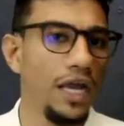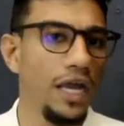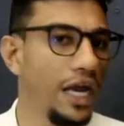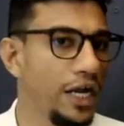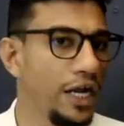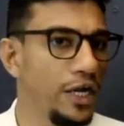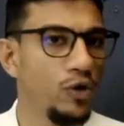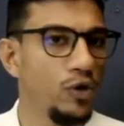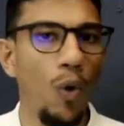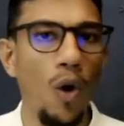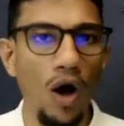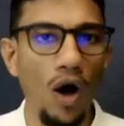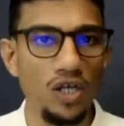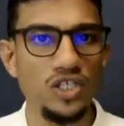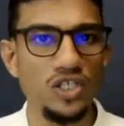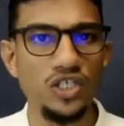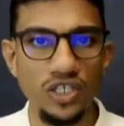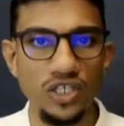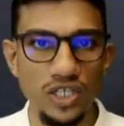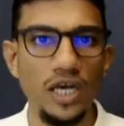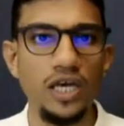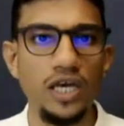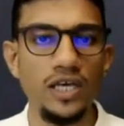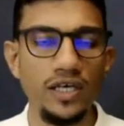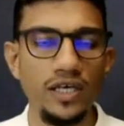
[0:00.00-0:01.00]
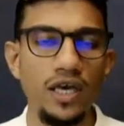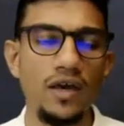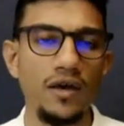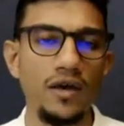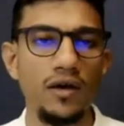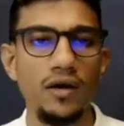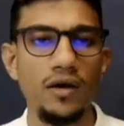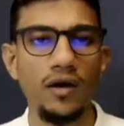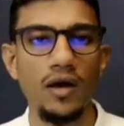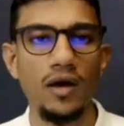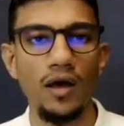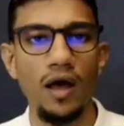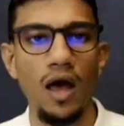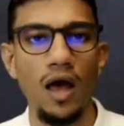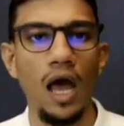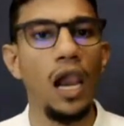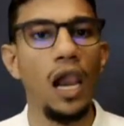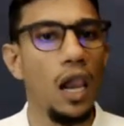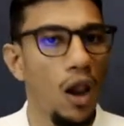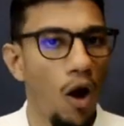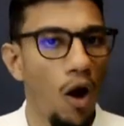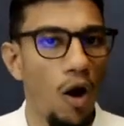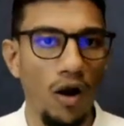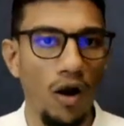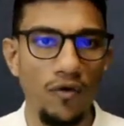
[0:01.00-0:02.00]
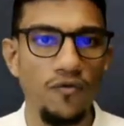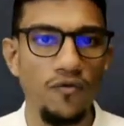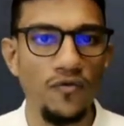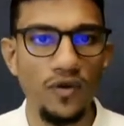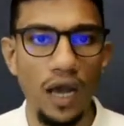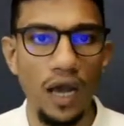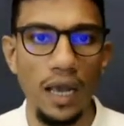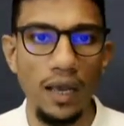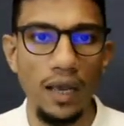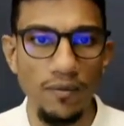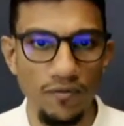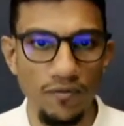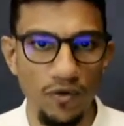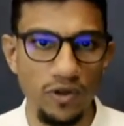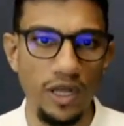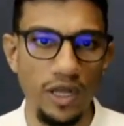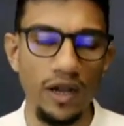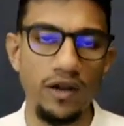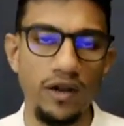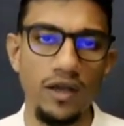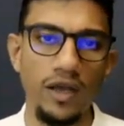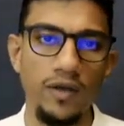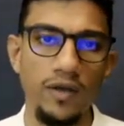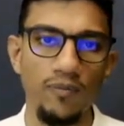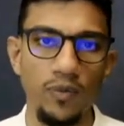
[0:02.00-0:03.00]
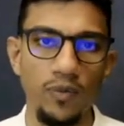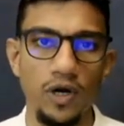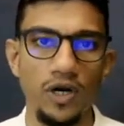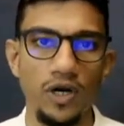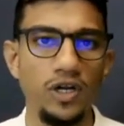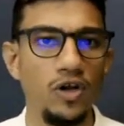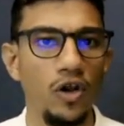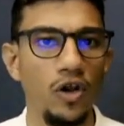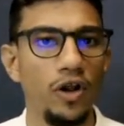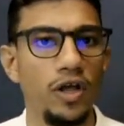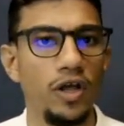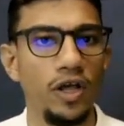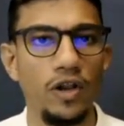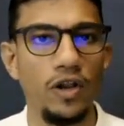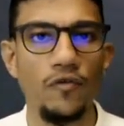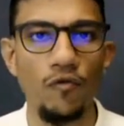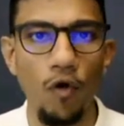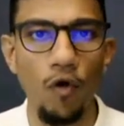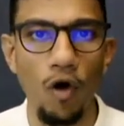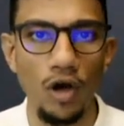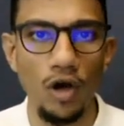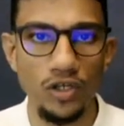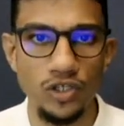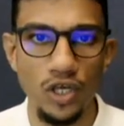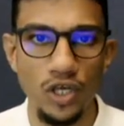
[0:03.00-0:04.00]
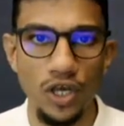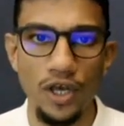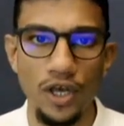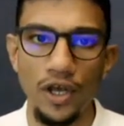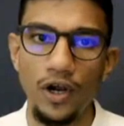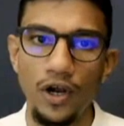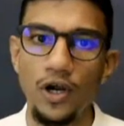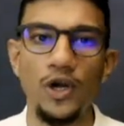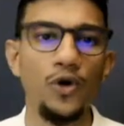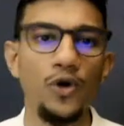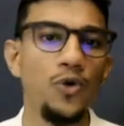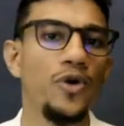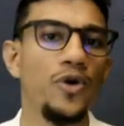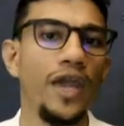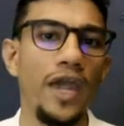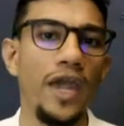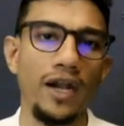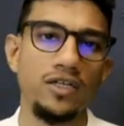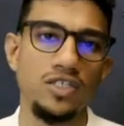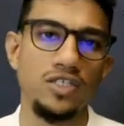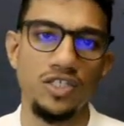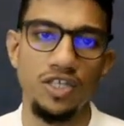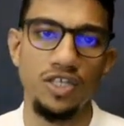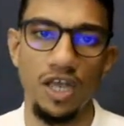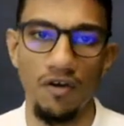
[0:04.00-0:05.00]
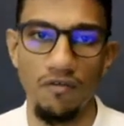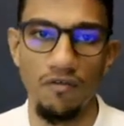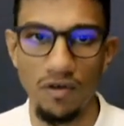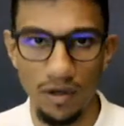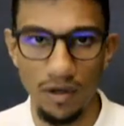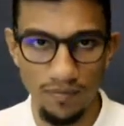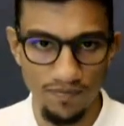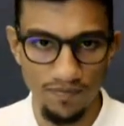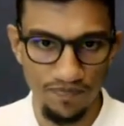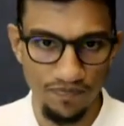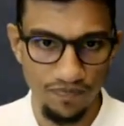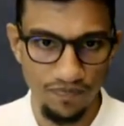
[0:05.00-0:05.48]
it was taking a lot of time for that particular invoice to get saved.